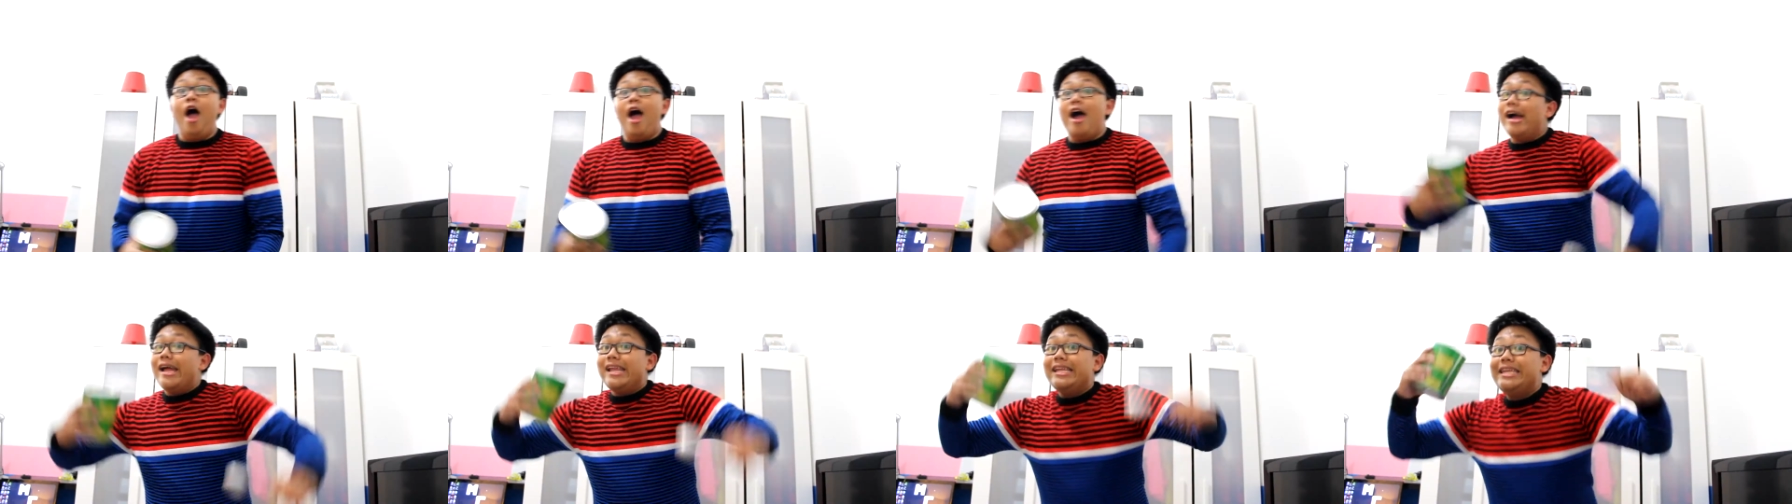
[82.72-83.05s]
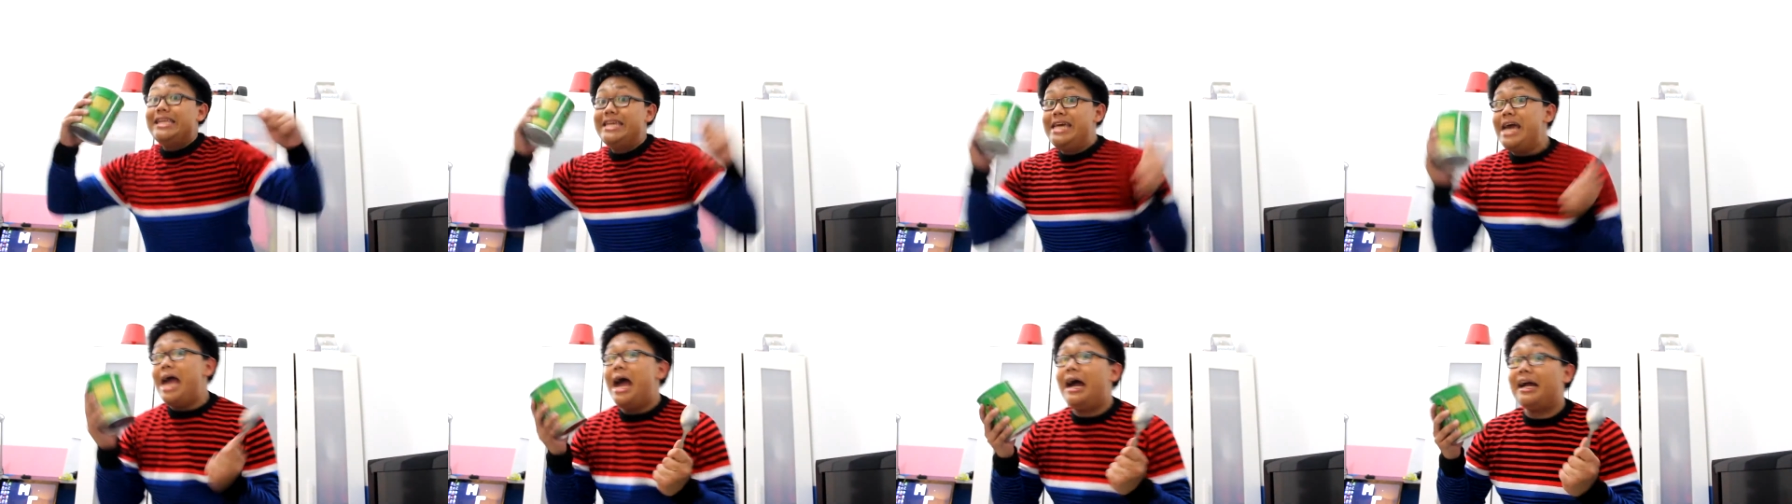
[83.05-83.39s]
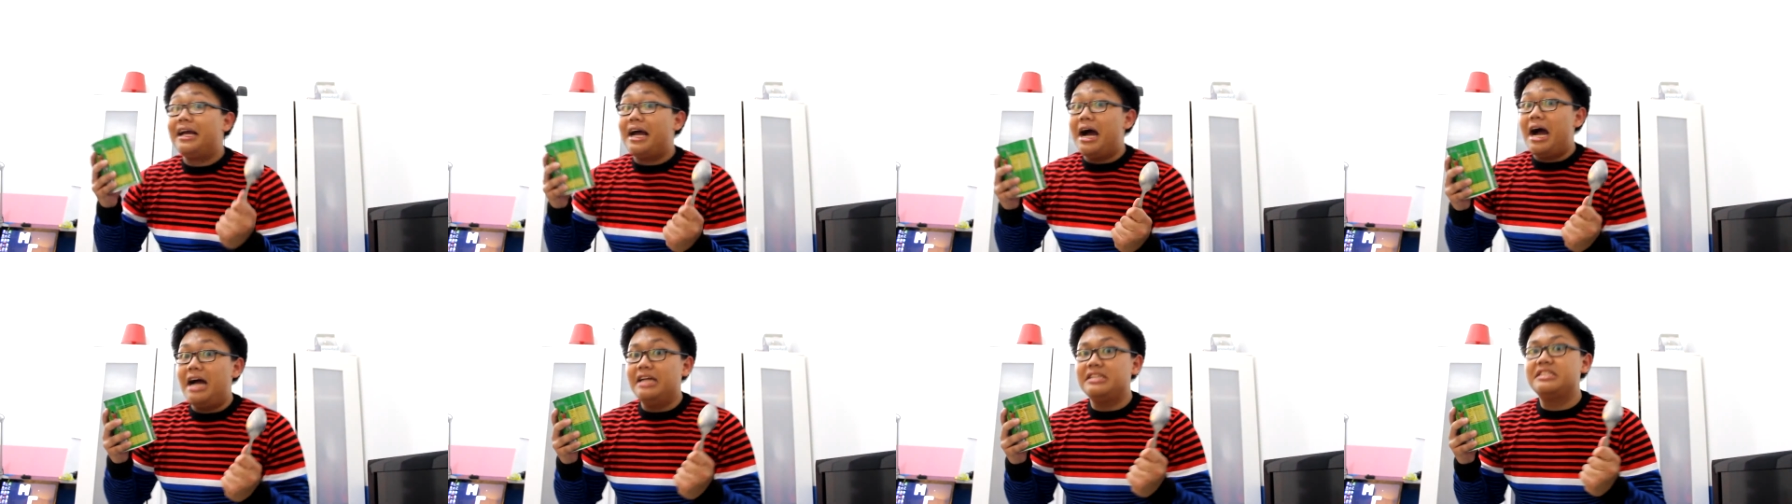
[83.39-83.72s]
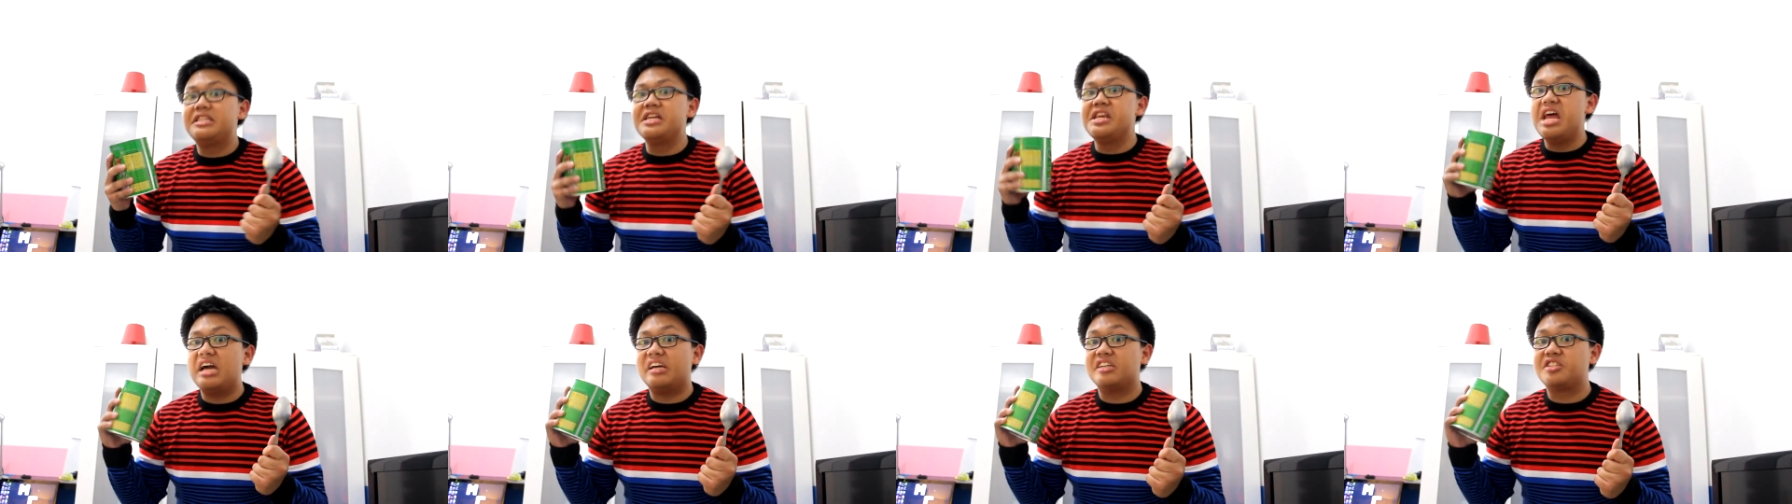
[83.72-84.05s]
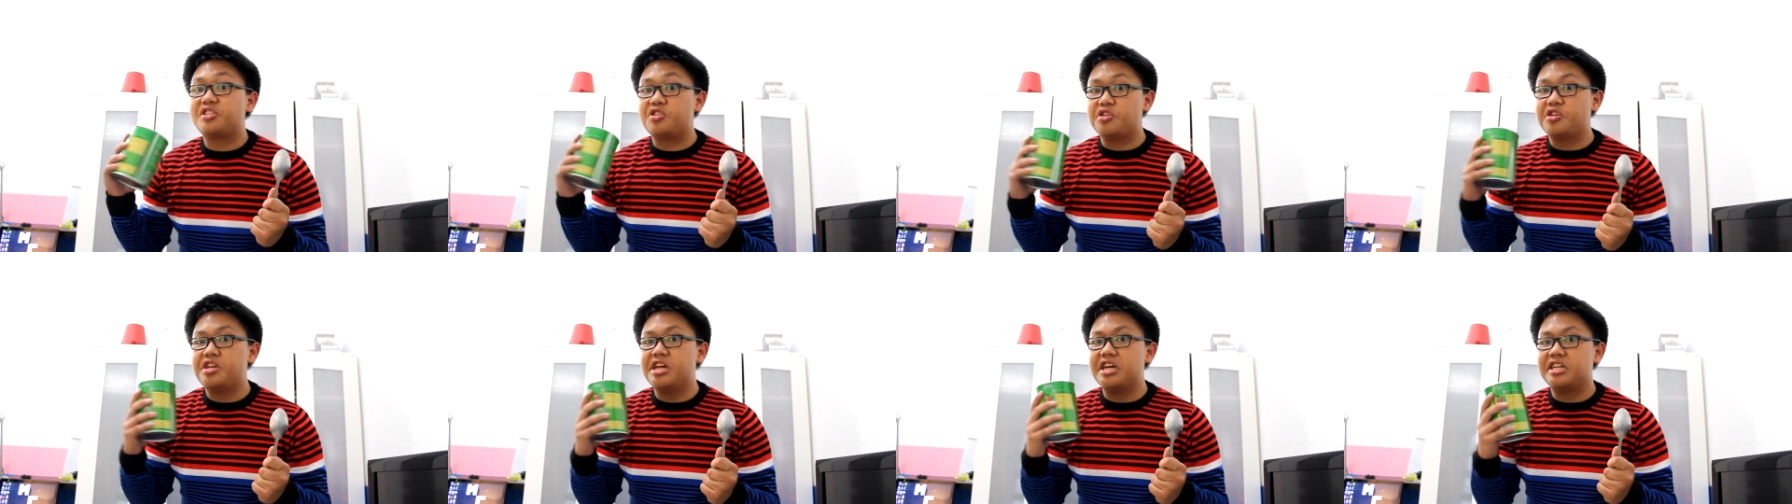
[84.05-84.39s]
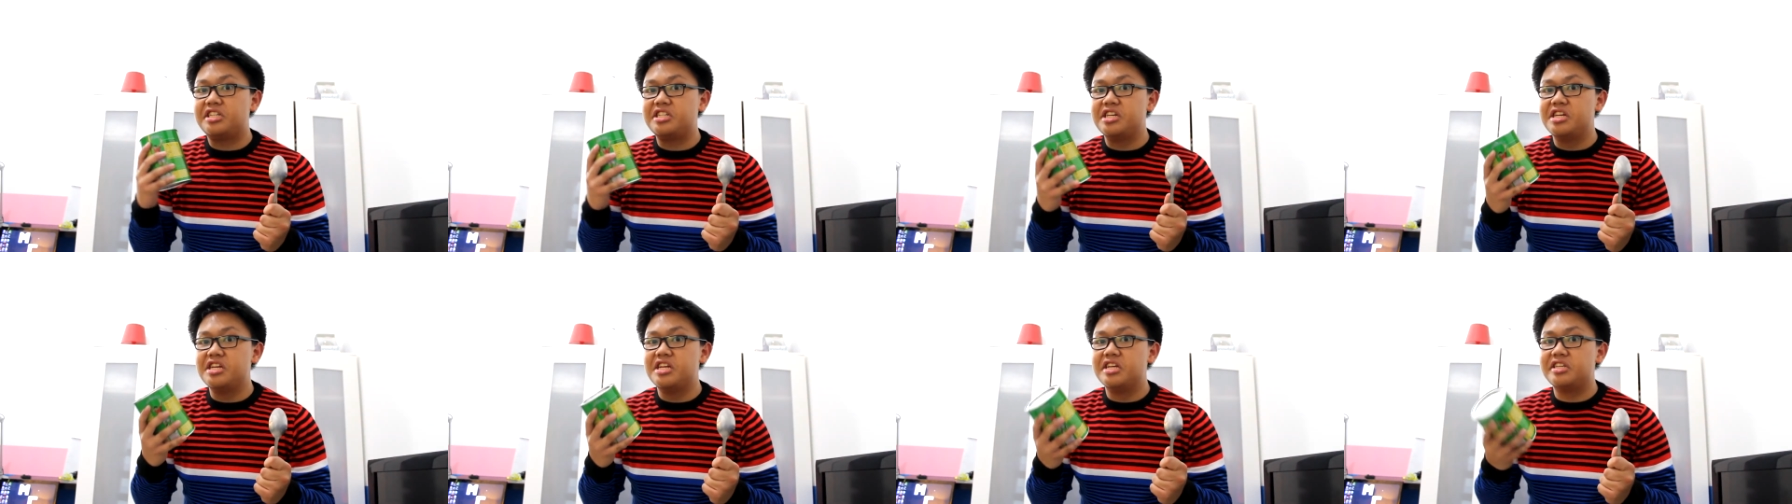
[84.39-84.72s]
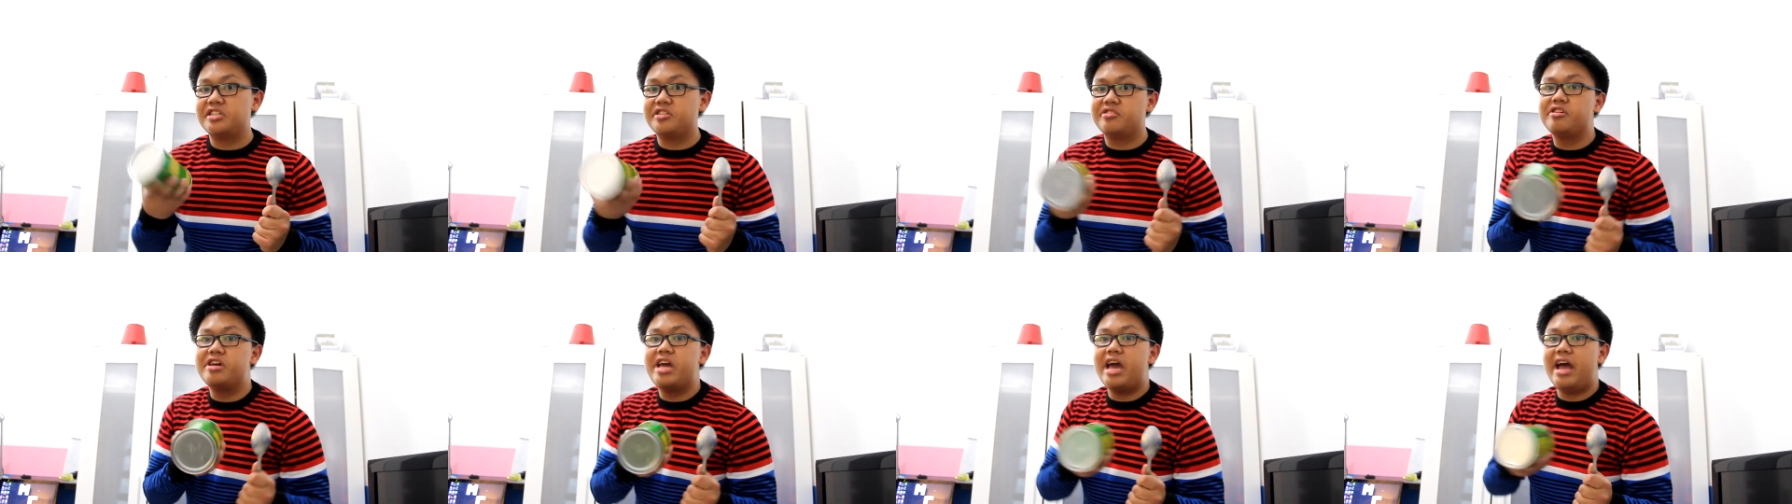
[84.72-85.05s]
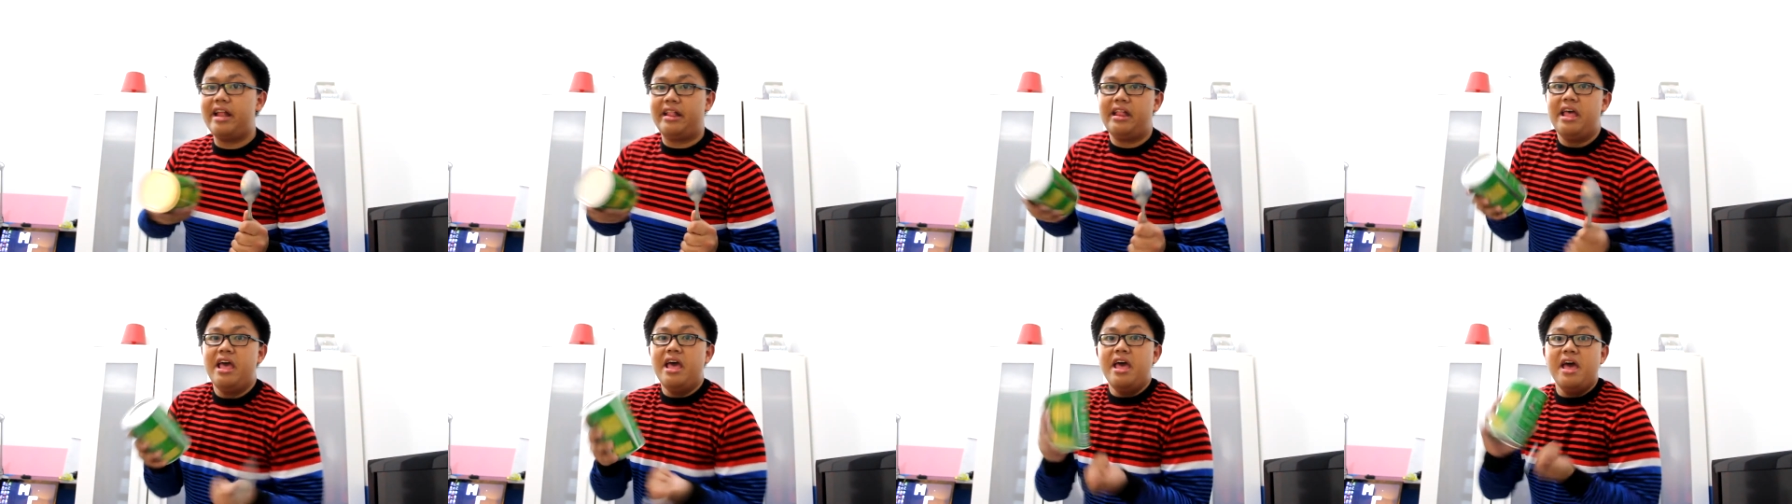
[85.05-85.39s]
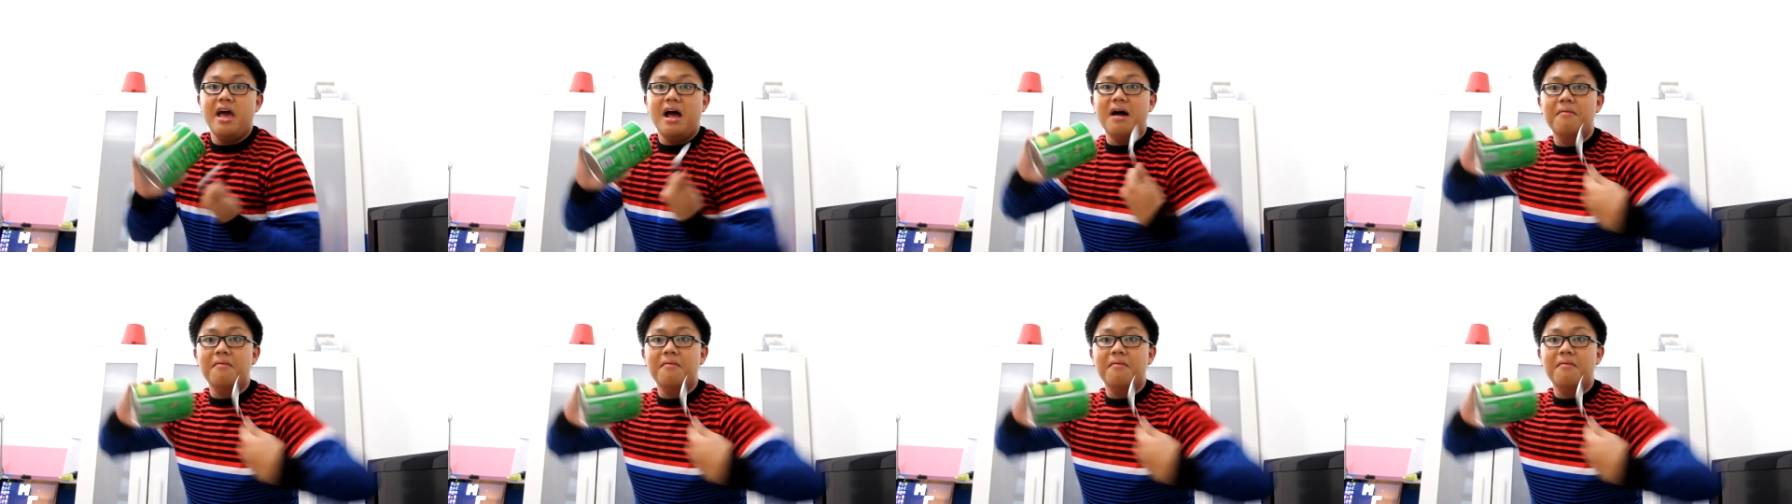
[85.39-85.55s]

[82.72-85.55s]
And yeah guys, the next tradition is to get